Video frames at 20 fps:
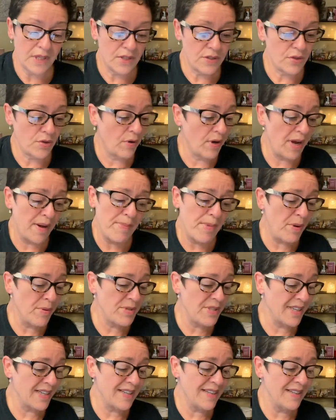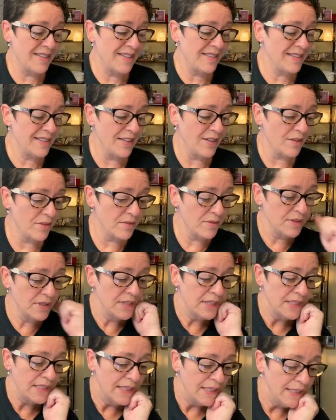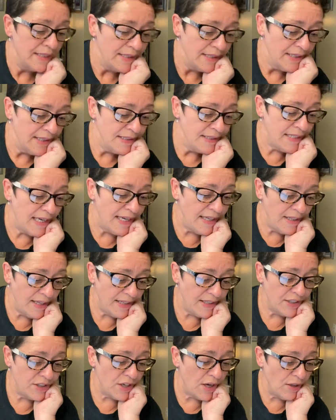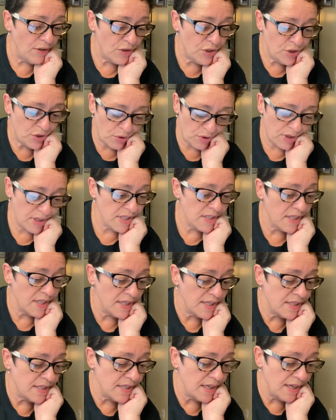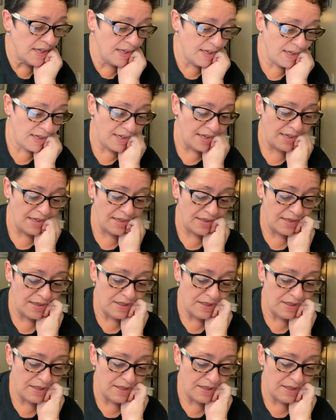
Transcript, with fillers: Sorry, I'm always like, you know, day late and a dollar short, as they say.